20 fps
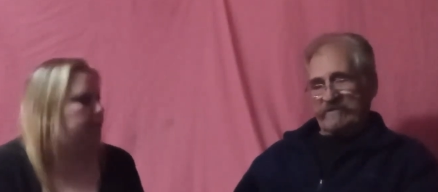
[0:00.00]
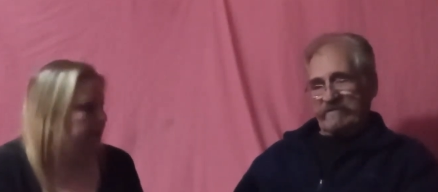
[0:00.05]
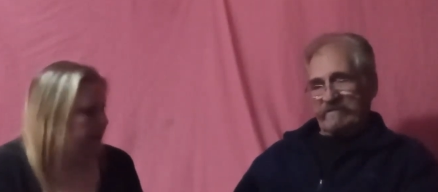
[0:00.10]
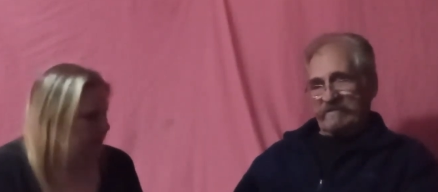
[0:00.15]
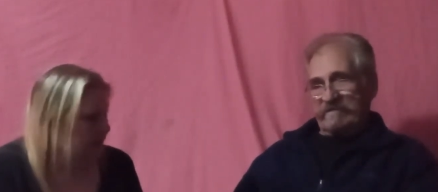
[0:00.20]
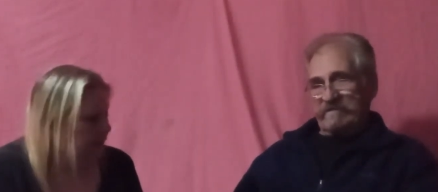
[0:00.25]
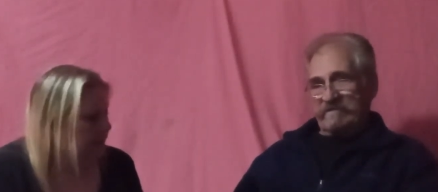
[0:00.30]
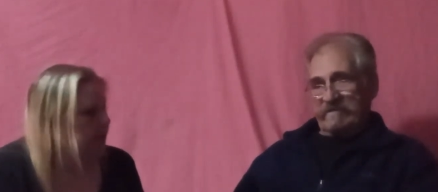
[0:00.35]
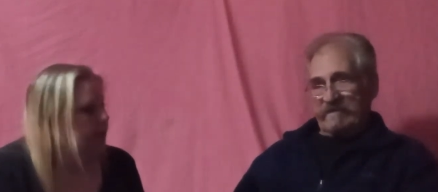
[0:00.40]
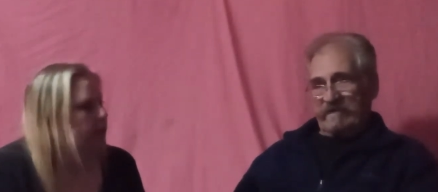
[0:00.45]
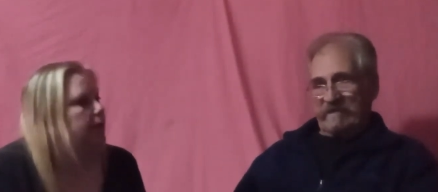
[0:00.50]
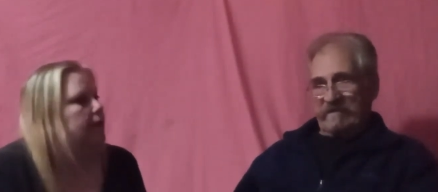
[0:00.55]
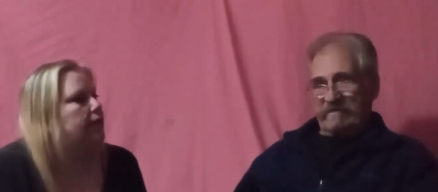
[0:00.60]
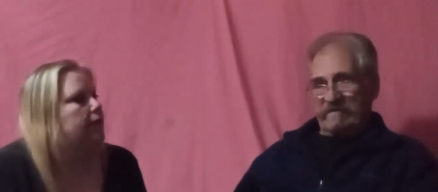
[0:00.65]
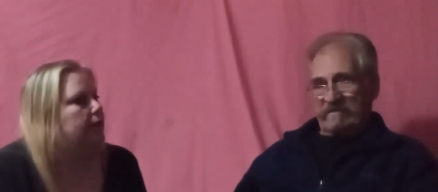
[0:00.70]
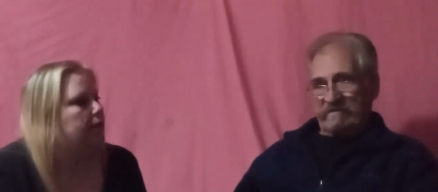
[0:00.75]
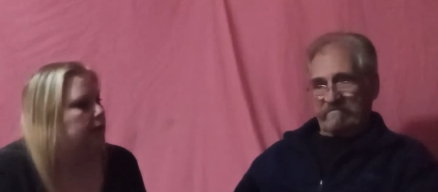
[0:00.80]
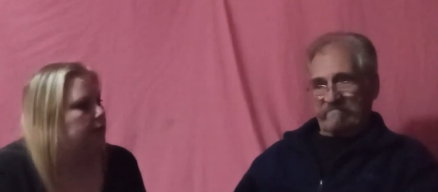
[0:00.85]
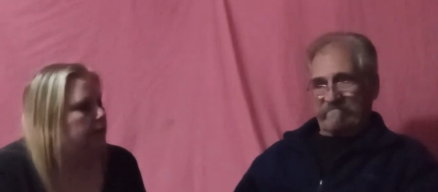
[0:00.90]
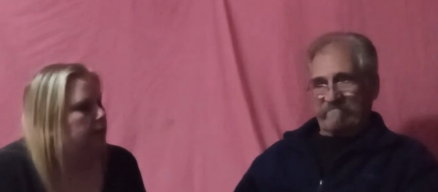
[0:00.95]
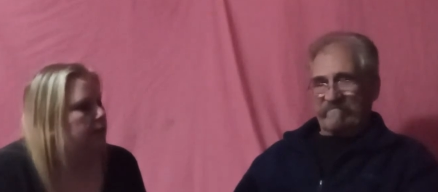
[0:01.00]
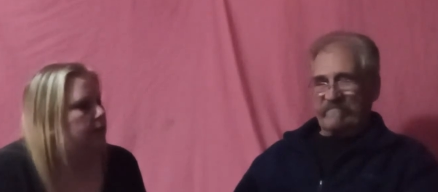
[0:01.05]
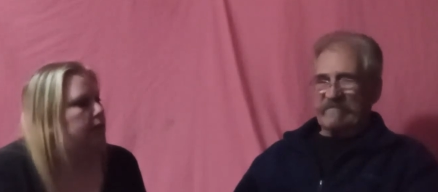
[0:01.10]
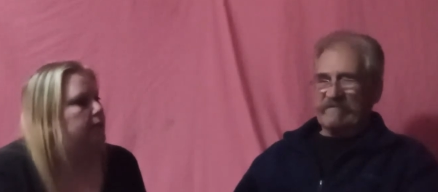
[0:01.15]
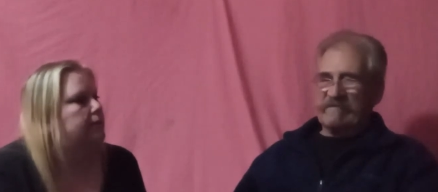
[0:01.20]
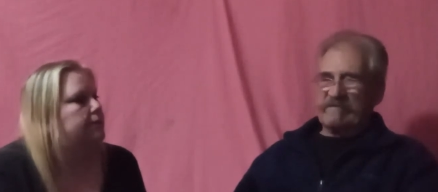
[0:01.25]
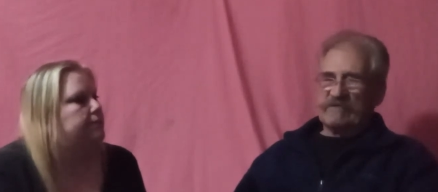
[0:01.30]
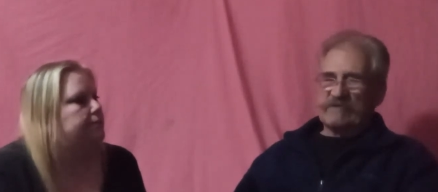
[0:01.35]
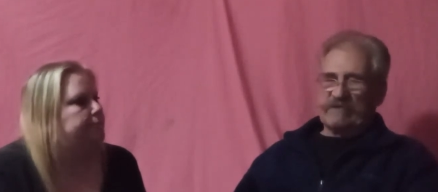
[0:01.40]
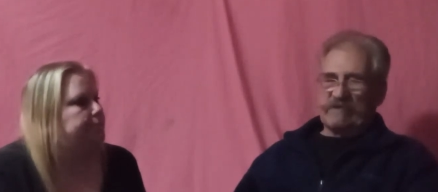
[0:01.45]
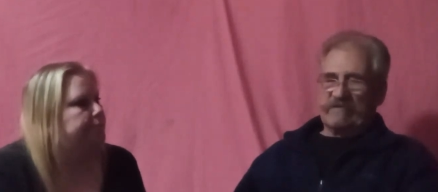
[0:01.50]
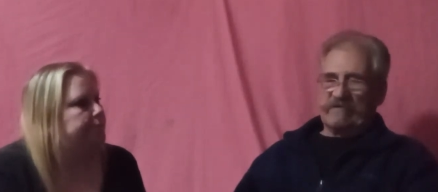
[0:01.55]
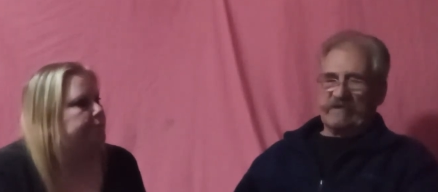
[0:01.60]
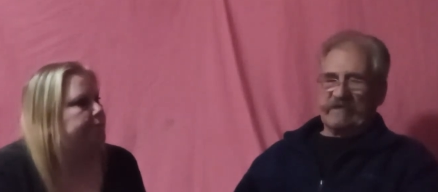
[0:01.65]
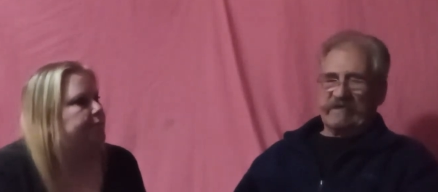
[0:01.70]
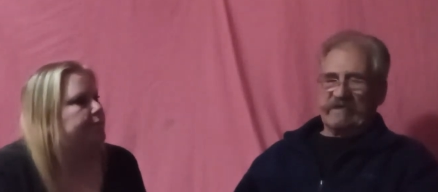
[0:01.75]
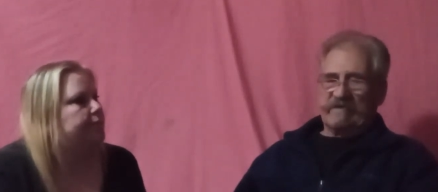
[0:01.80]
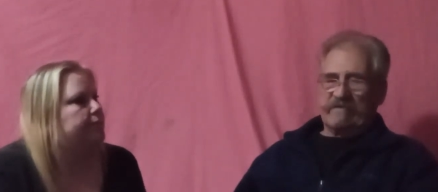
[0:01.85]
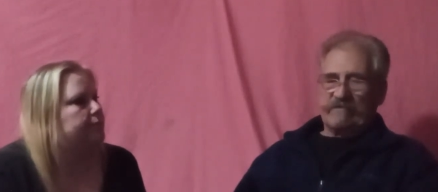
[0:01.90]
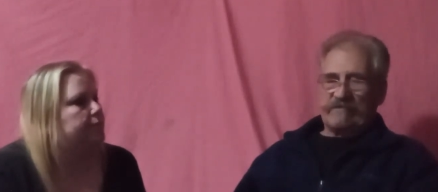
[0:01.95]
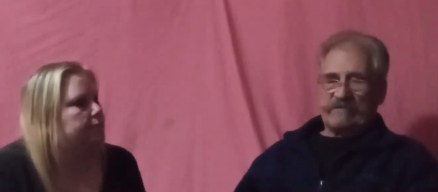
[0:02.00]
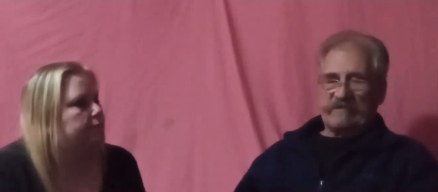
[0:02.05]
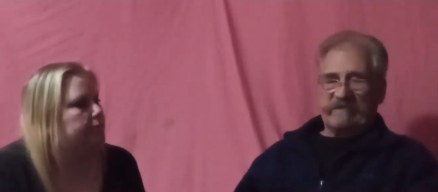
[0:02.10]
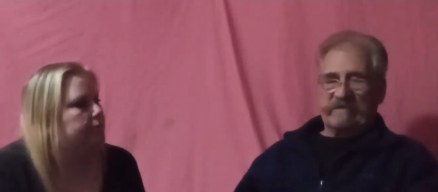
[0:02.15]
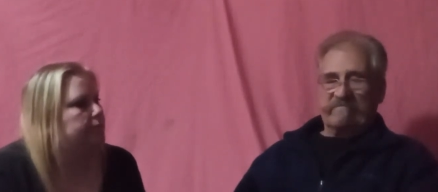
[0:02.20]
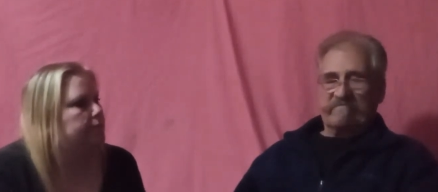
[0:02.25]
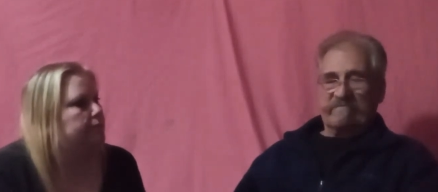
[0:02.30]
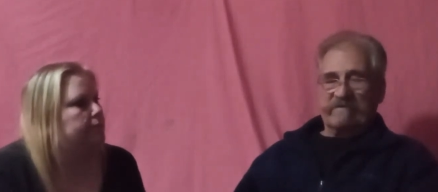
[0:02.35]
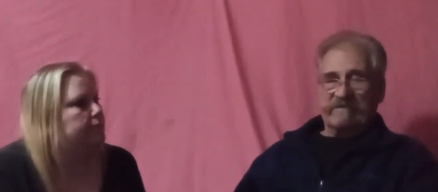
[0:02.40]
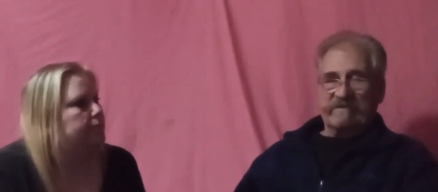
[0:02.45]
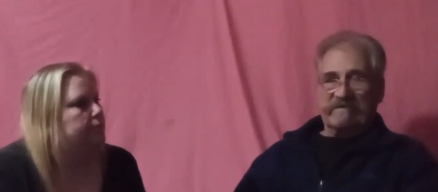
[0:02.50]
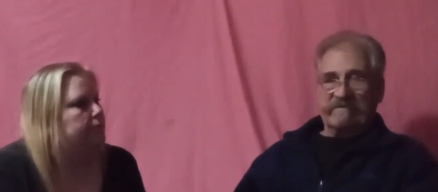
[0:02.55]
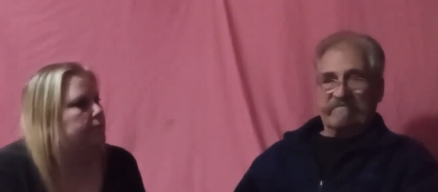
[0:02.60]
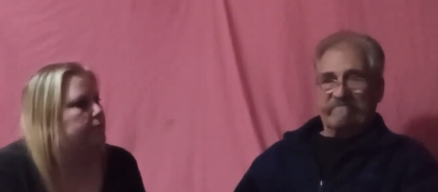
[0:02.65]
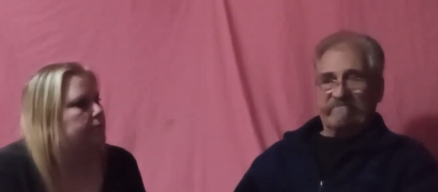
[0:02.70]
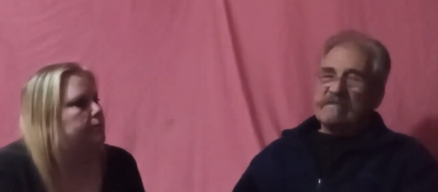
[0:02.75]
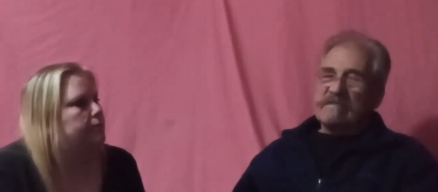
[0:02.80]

Speaker 1: okay. and the and the this other gal was named uh,